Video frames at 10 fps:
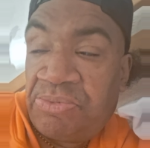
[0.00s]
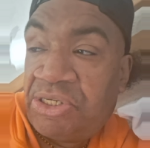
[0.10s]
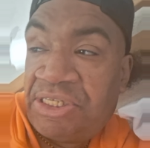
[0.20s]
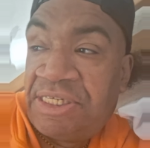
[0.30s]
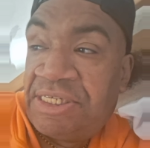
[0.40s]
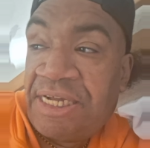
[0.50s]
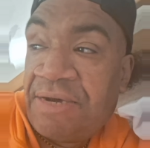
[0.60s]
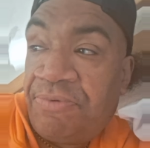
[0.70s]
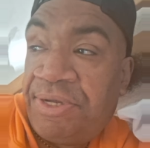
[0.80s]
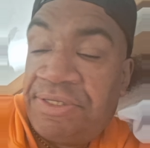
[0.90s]
because this is
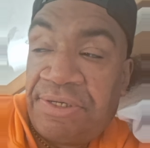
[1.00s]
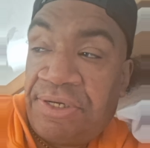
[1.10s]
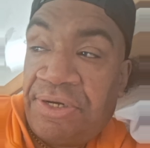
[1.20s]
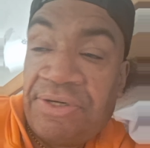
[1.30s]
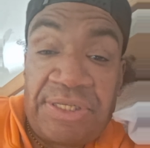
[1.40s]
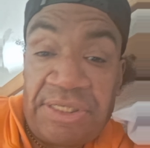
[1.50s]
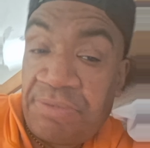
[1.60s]
not wins or losses.